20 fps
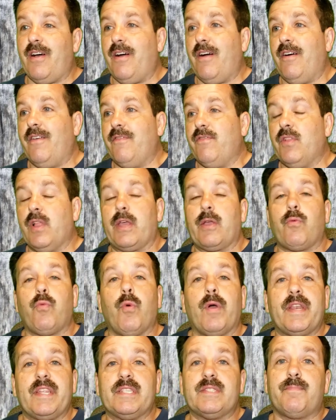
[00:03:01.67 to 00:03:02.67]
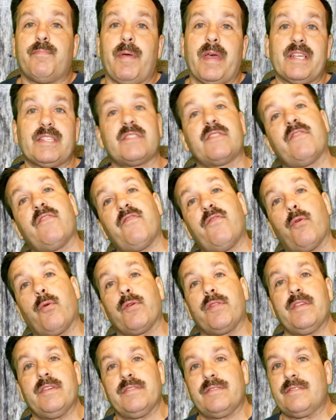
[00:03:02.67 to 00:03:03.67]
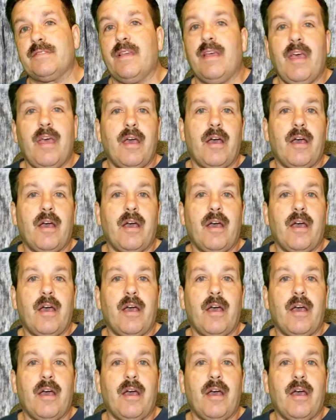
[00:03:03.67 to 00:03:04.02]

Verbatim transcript: of like what is best for this.